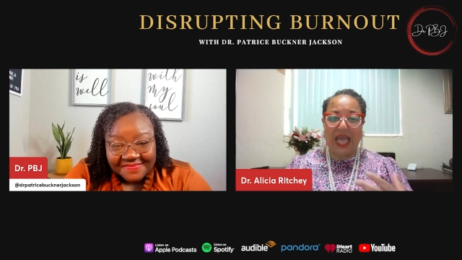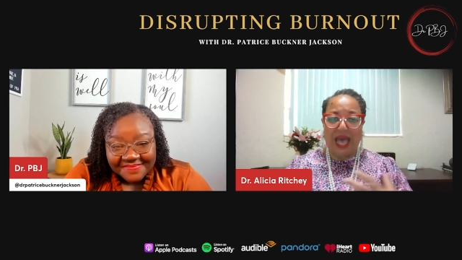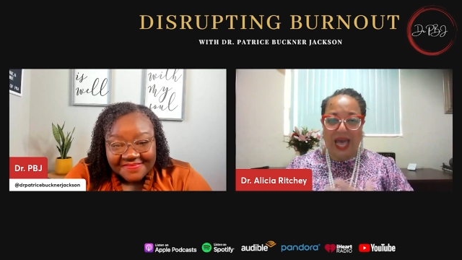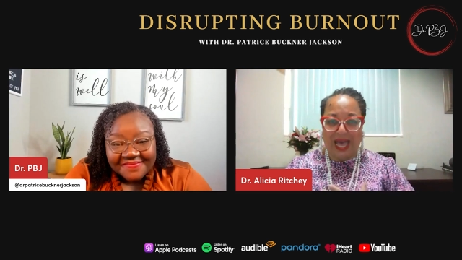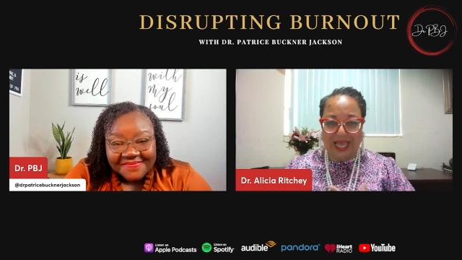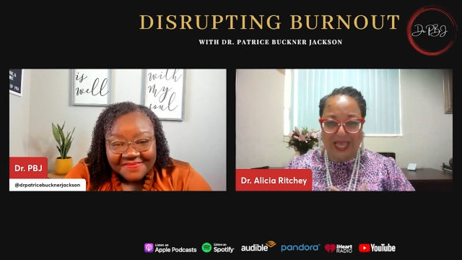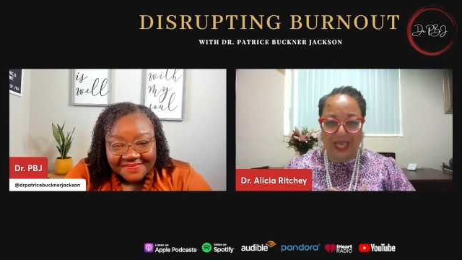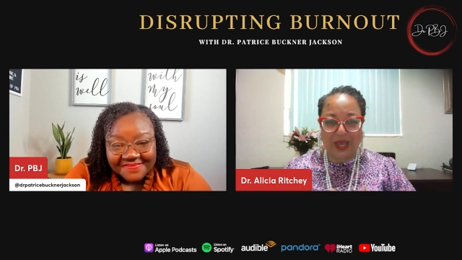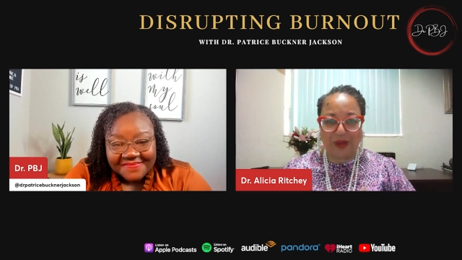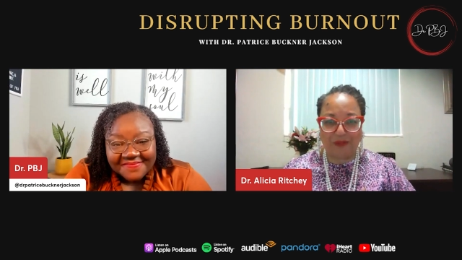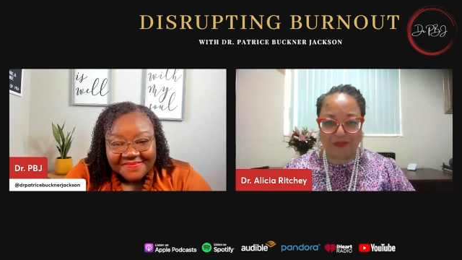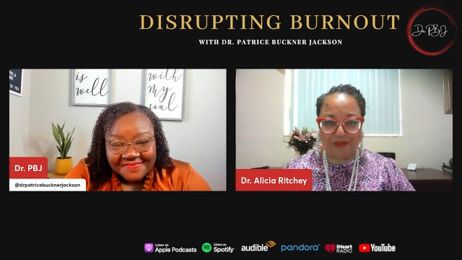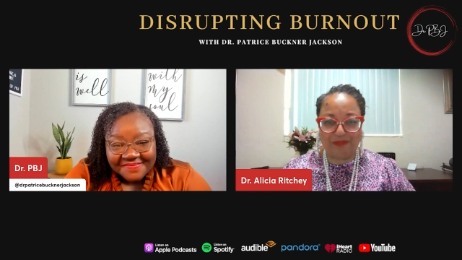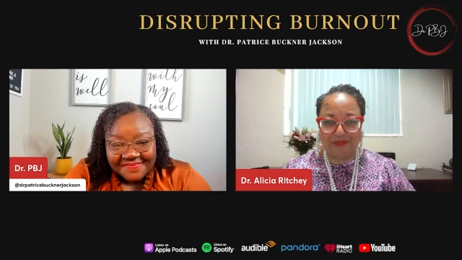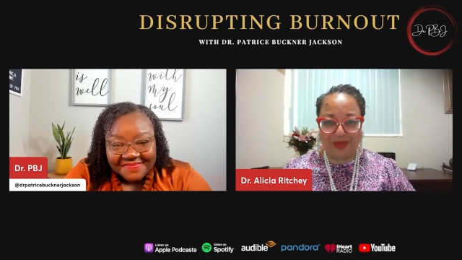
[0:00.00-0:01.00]
Speaker 1: I
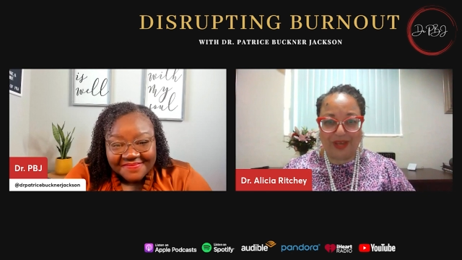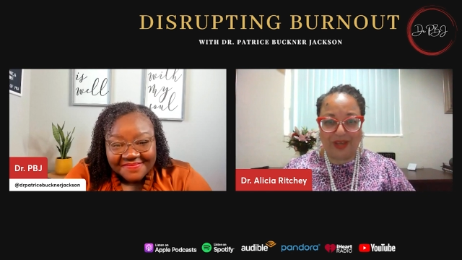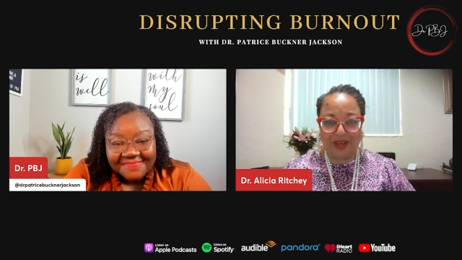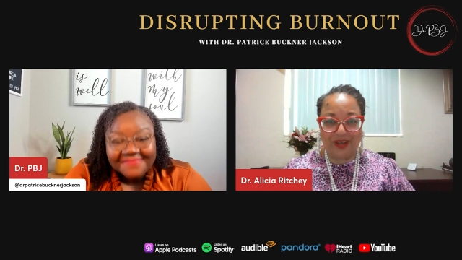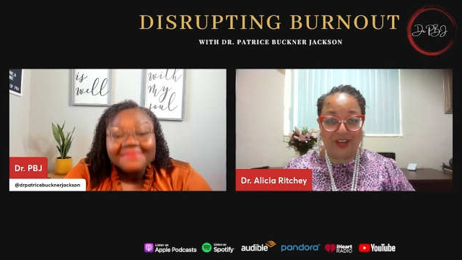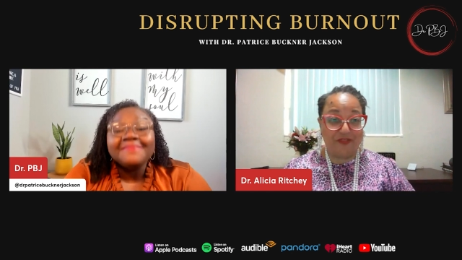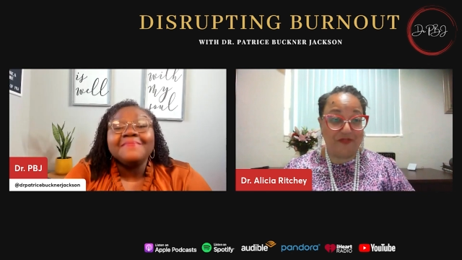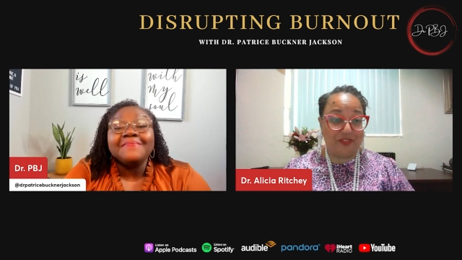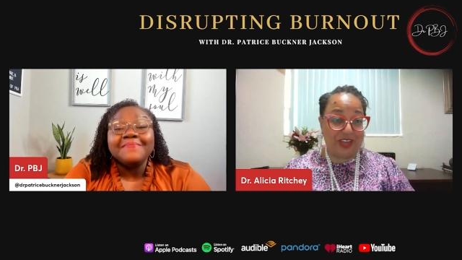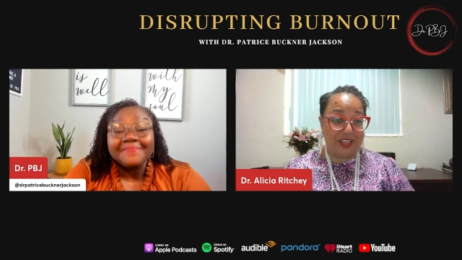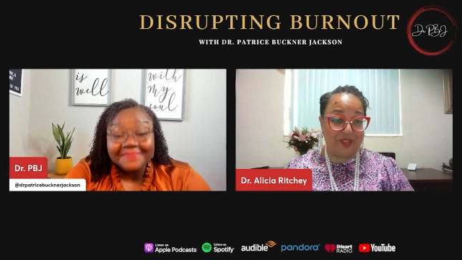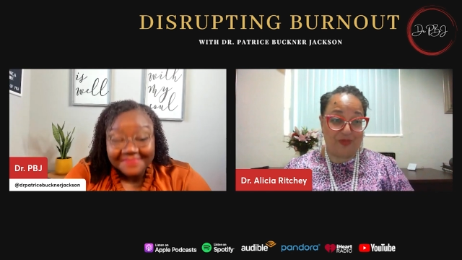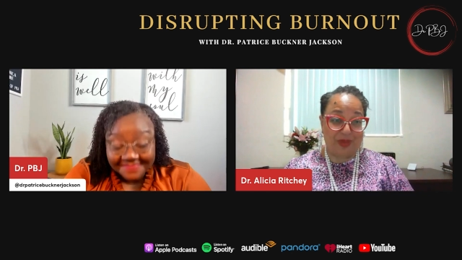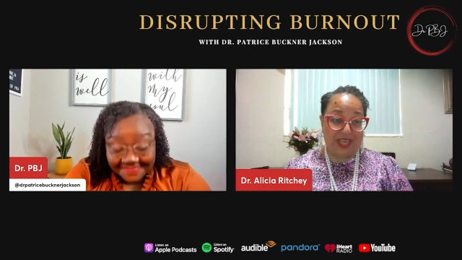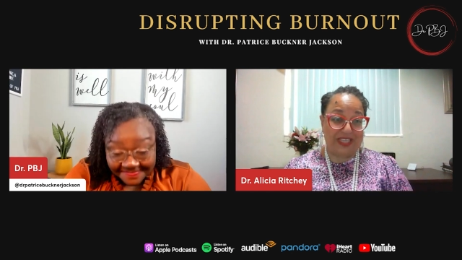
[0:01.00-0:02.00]
am uh, a
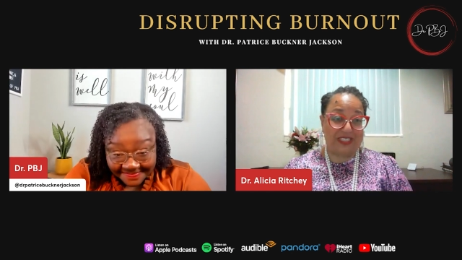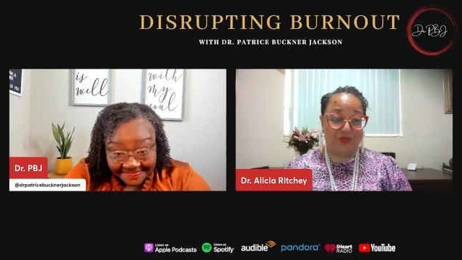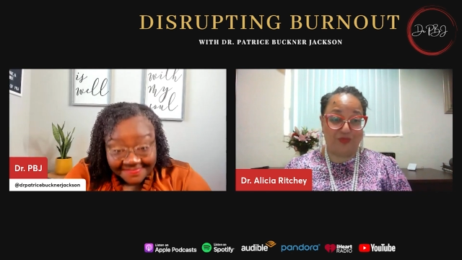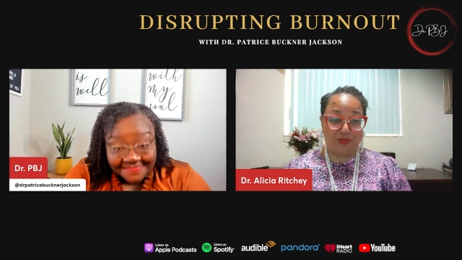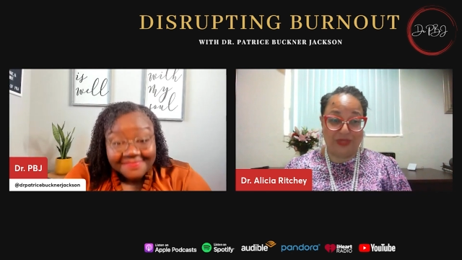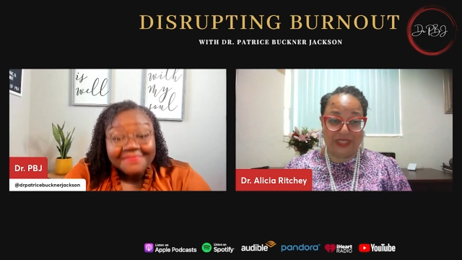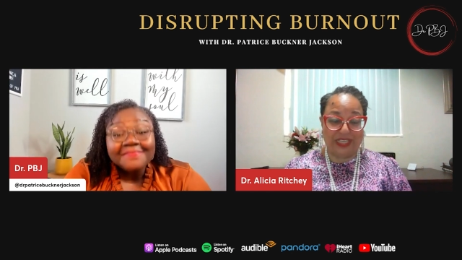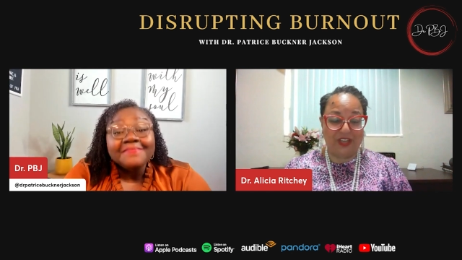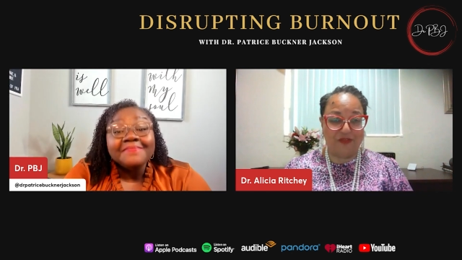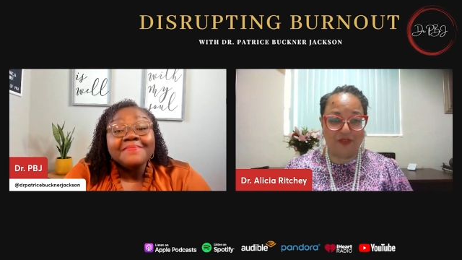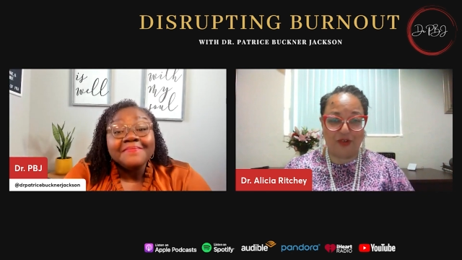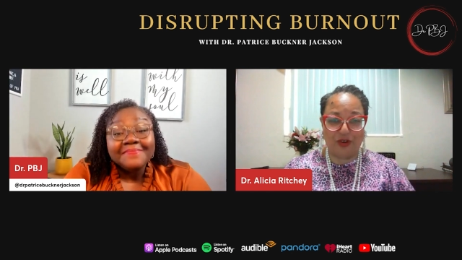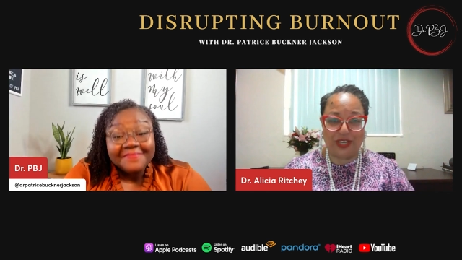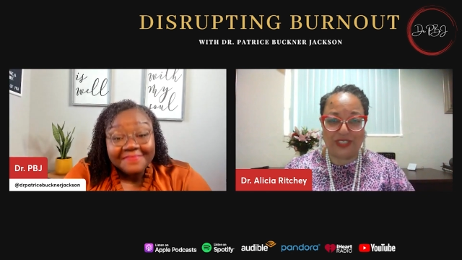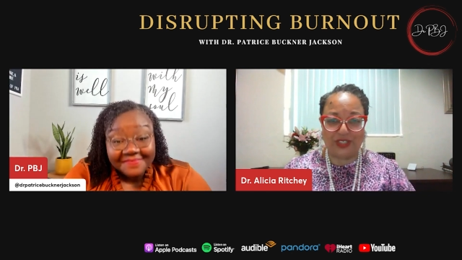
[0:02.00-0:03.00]
faith based
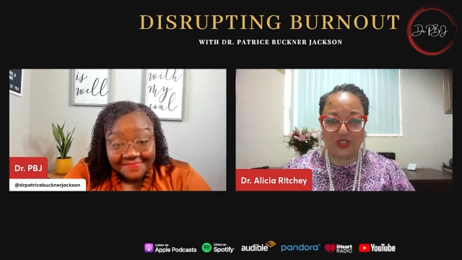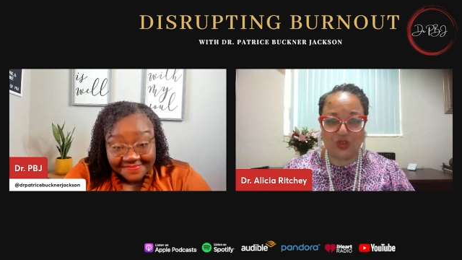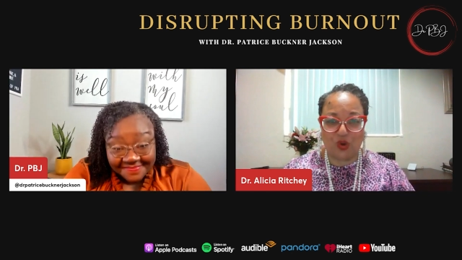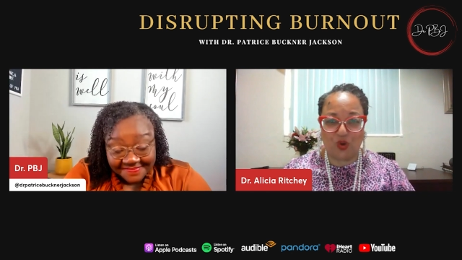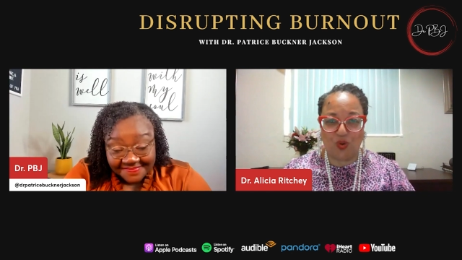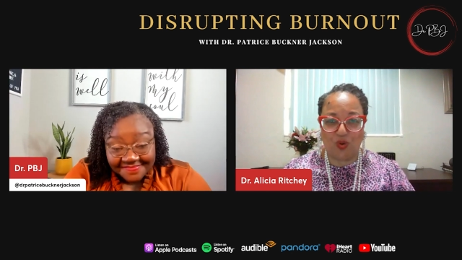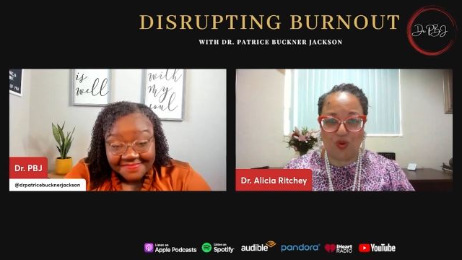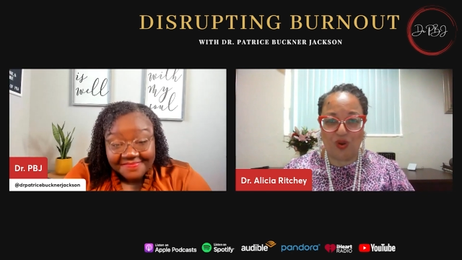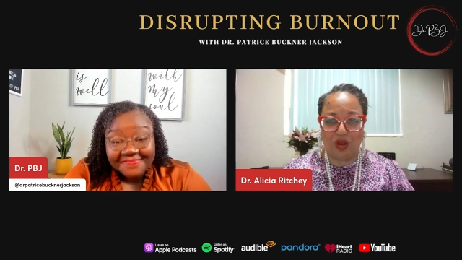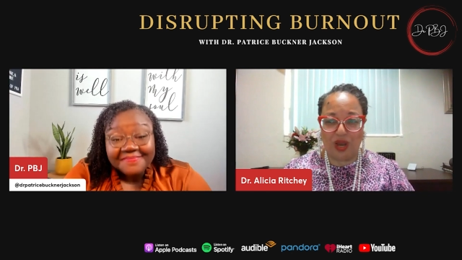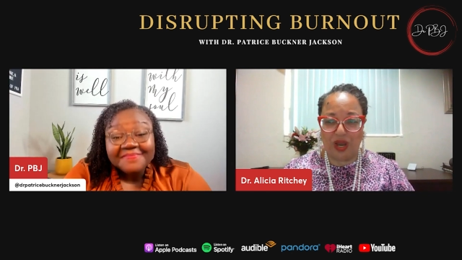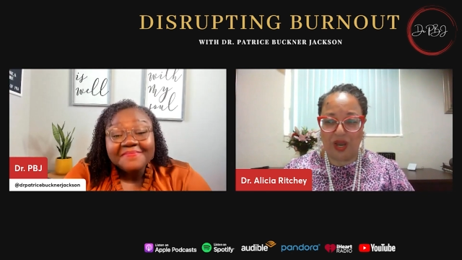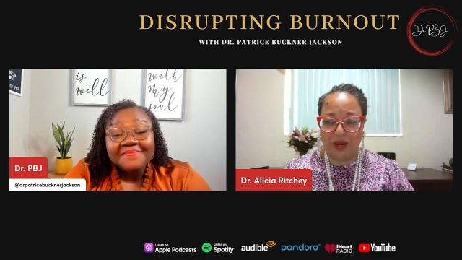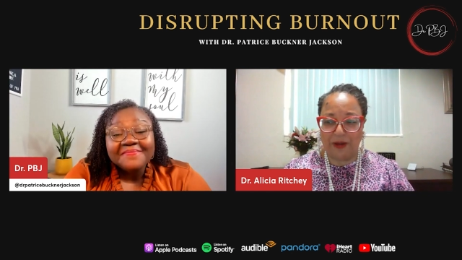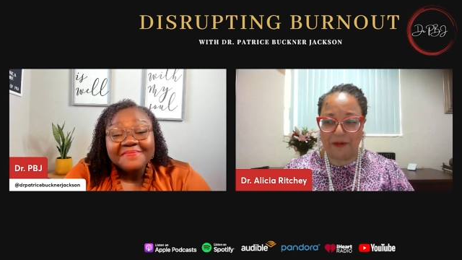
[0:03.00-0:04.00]
believer. And so
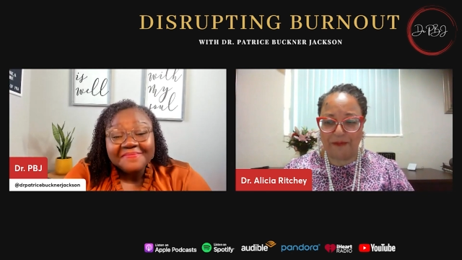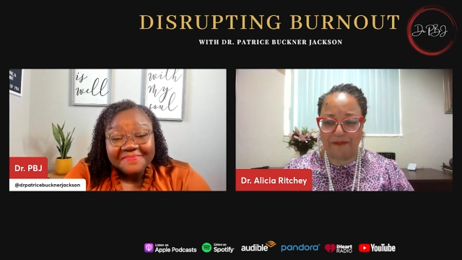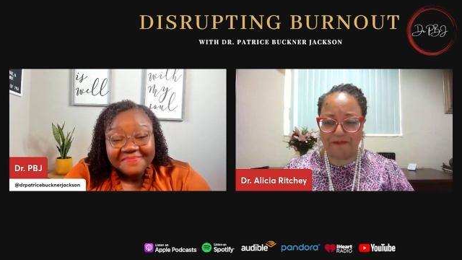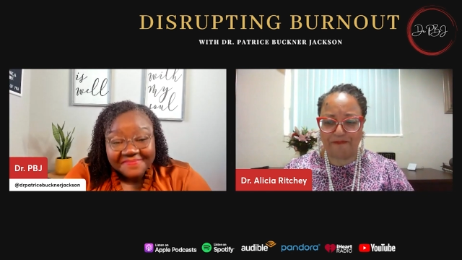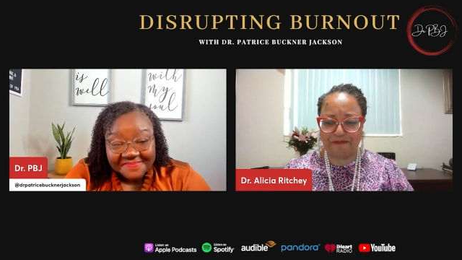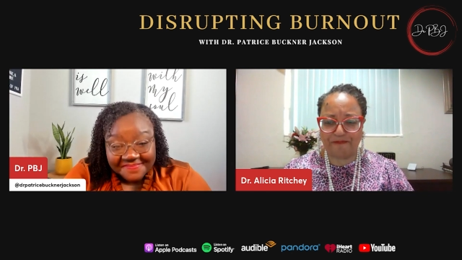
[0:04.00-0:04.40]
um,